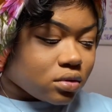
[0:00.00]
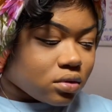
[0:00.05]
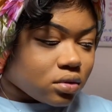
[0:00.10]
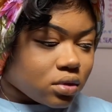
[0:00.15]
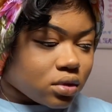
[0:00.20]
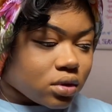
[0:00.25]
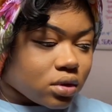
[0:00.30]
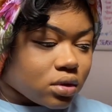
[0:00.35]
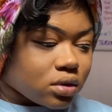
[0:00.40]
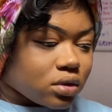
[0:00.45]

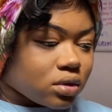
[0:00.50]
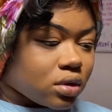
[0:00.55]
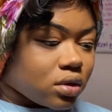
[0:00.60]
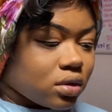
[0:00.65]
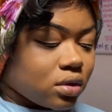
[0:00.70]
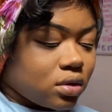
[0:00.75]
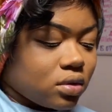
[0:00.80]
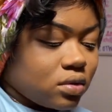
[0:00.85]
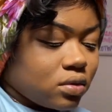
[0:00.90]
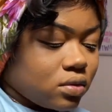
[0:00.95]
just
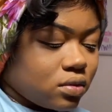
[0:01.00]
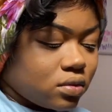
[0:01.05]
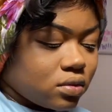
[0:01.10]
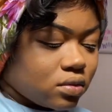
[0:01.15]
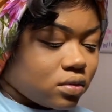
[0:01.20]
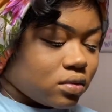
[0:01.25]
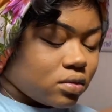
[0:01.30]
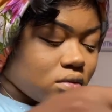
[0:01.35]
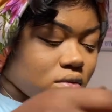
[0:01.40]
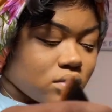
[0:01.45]
so
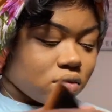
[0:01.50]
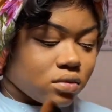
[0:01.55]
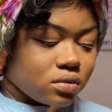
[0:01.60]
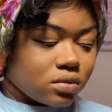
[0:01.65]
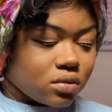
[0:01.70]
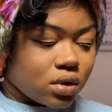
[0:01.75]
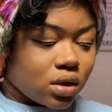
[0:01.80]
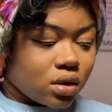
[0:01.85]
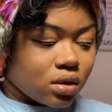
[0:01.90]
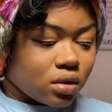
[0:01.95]

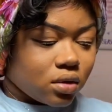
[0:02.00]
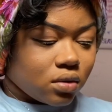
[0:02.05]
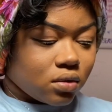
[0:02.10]
you know.